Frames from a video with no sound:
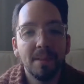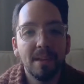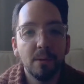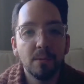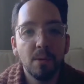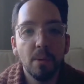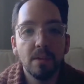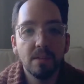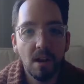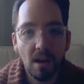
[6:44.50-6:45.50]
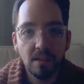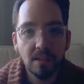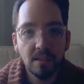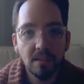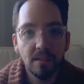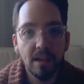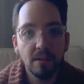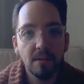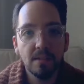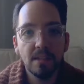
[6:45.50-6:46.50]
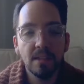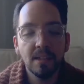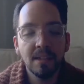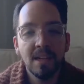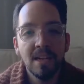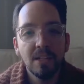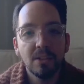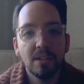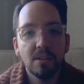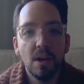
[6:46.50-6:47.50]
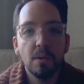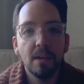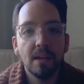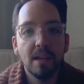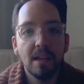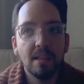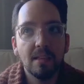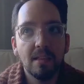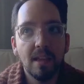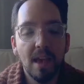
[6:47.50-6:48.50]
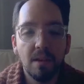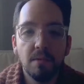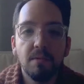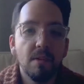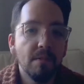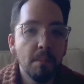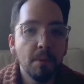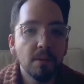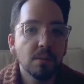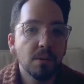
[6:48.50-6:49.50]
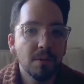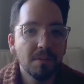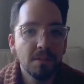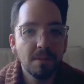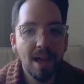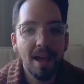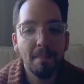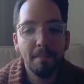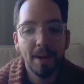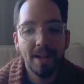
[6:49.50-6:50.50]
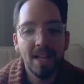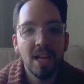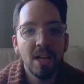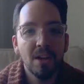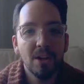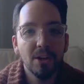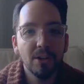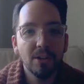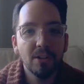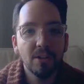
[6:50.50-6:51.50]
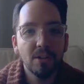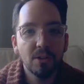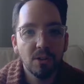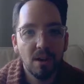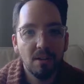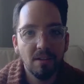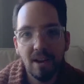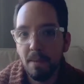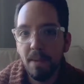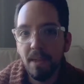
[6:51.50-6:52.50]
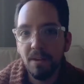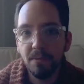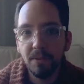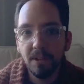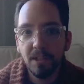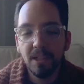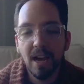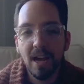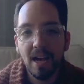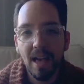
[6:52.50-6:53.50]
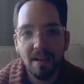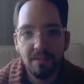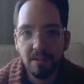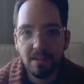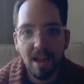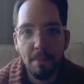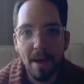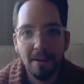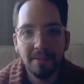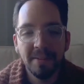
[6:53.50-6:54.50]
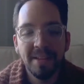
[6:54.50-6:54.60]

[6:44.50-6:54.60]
who's going to Scotland later this year. She's going in the end of November, so I do have some time, but her shawl that I'm making for her, I have on a timeout.